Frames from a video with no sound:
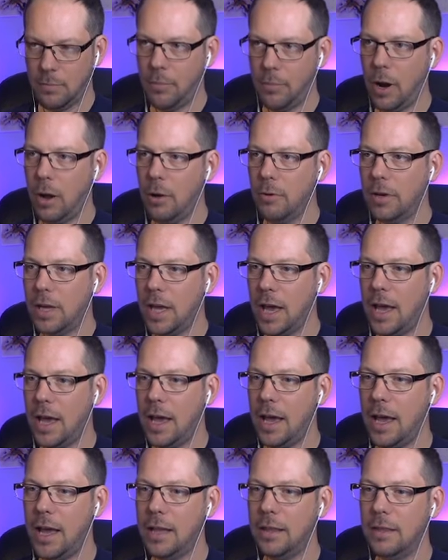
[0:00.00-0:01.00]
Broke
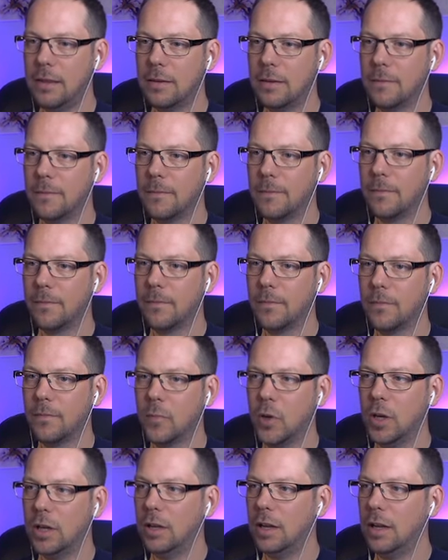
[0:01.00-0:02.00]
it.
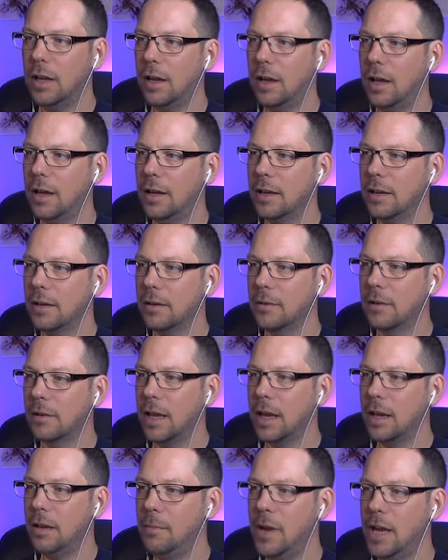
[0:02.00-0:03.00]
What done it like?
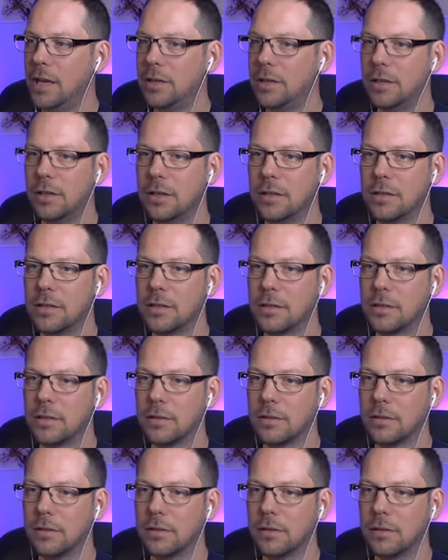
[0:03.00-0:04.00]
Animations.
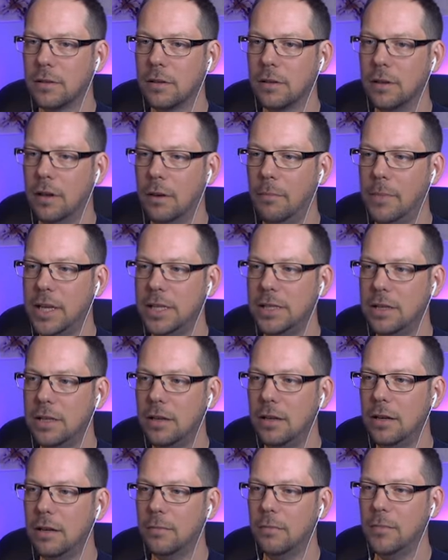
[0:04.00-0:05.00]
I'm missing
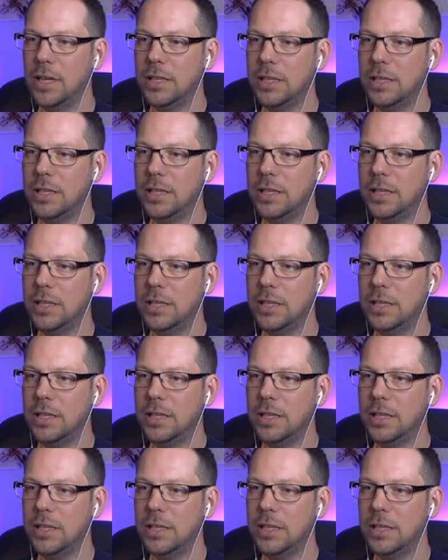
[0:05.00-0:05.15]
a